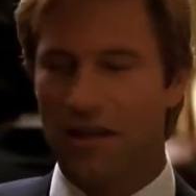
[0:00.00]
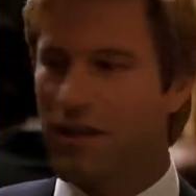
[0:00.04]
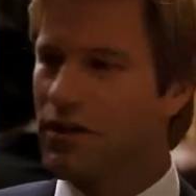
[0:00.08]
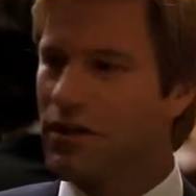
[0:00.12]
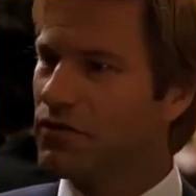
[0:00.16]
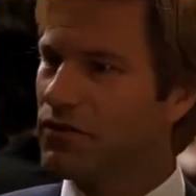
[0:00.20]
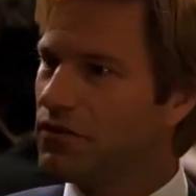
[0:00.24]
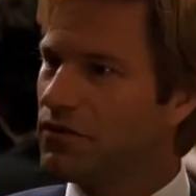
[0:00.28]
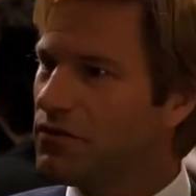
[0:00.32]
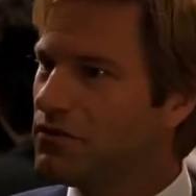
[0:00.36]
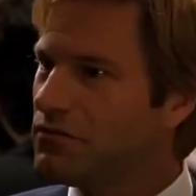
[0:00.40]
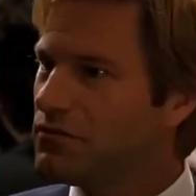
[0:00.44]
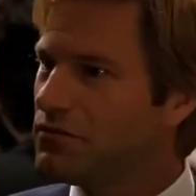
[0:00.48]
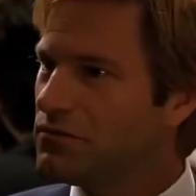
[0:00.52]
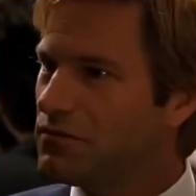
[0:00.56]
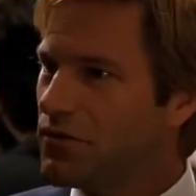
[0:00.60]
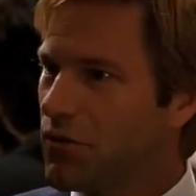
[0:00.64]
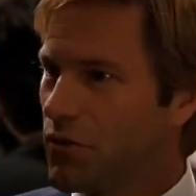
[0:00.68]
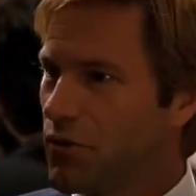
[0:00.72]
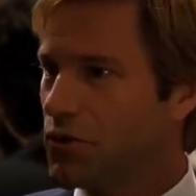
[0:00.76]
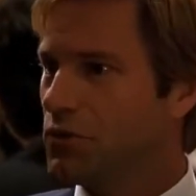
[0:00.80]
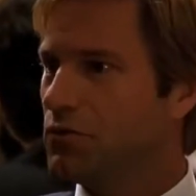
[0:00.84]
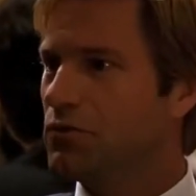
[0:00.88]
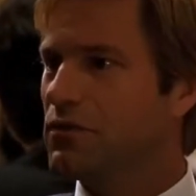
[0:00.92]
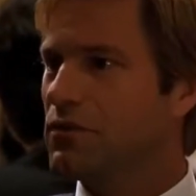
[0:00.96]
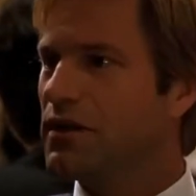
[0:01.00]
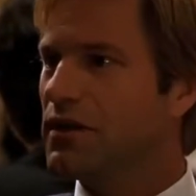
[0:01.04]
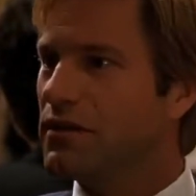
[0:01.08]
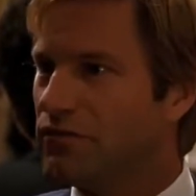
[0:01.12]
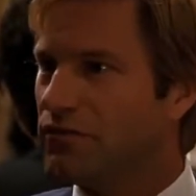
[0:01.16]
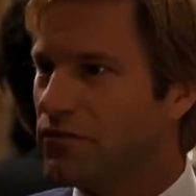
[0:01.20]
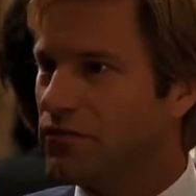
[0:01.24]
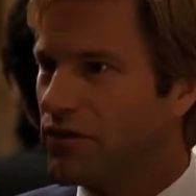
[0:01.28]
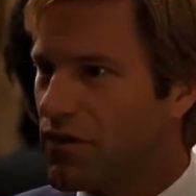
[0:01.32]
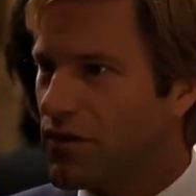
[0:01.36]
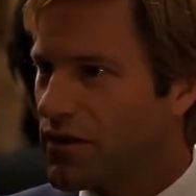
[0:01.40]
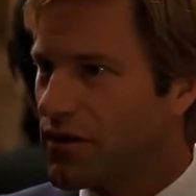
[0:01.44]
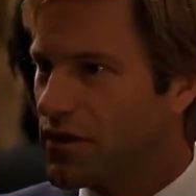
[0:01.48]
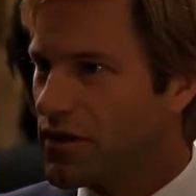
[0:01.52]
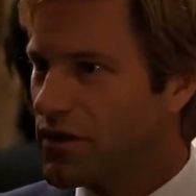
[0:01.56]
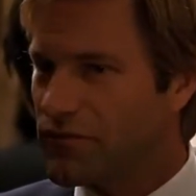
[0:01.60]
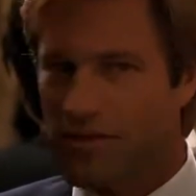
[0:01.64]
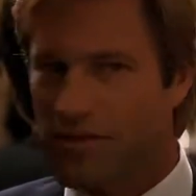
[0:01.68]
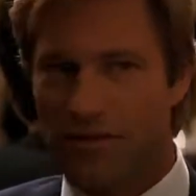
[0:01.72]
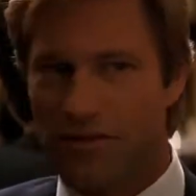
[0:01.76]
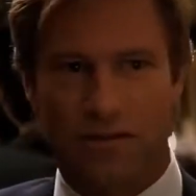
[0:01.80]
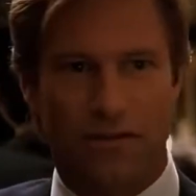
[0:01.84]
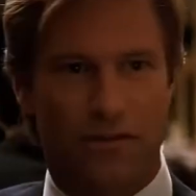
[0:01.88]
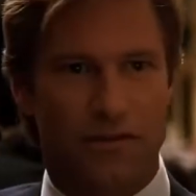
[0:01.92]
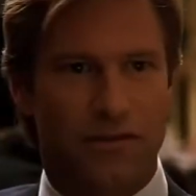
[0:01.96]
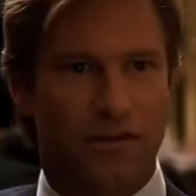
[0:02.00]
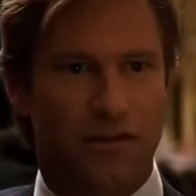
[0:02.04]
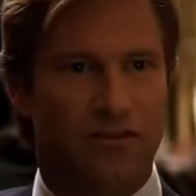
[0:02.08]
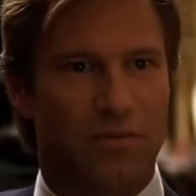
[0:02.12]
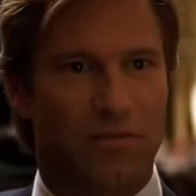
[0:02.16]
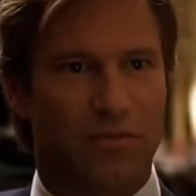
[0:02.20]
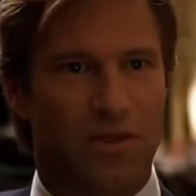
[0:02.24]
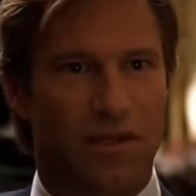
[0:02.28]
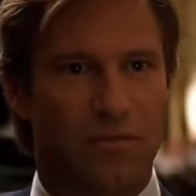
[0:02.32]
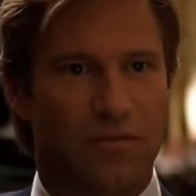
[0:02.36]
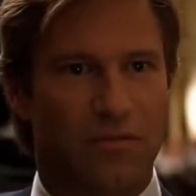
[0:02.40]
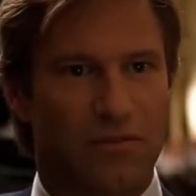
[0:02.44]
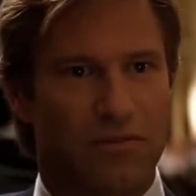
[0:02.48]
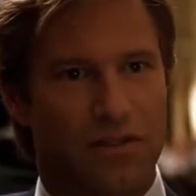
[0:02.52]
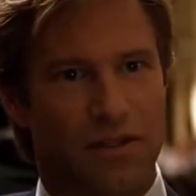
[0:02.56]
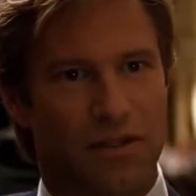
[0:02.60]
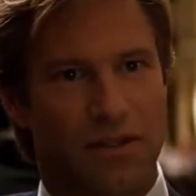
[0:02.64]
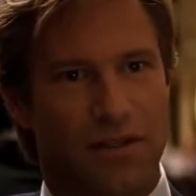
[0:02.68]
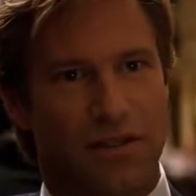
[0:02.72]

a hero, or you live long enough to see yourself become the